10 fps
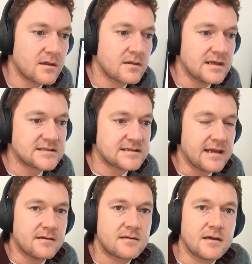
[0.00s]
this
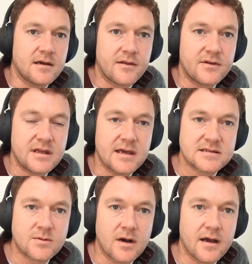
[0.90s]
sent the
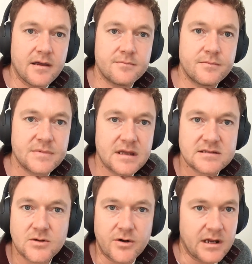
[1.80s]
DXY
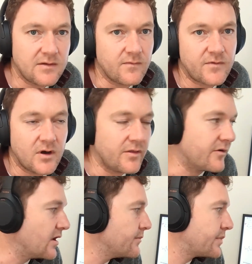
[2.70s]
soaring even
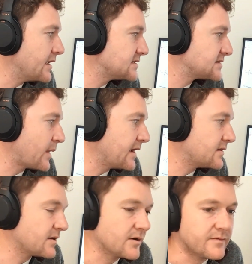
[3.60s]
further. It
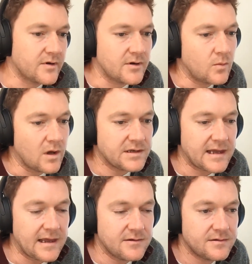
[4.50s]
spiked over
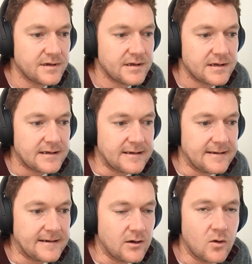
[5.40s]
110,
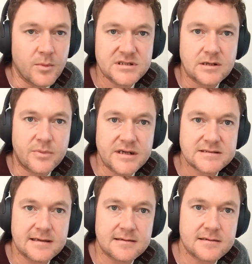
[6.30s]
almost
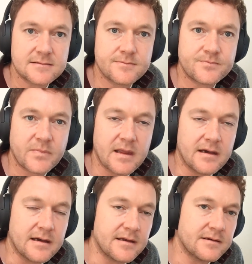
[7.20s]
unprecedented.
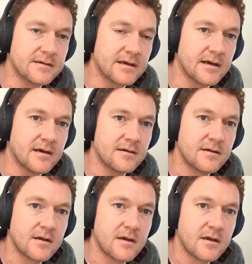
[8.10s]
And the